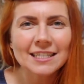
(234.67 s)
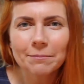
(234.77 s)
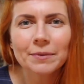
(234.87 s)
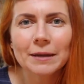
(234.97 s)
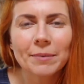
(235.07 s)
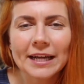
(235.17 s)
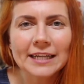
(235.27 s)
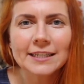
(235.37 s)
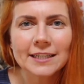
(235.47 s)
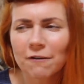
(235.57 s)
simply
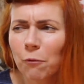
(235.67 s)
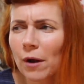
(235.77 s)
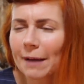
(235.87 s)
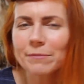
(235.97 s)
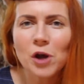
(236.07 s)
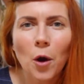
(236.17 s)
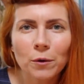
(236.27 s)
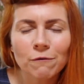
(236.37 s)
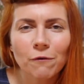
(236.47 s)
because of what I'm known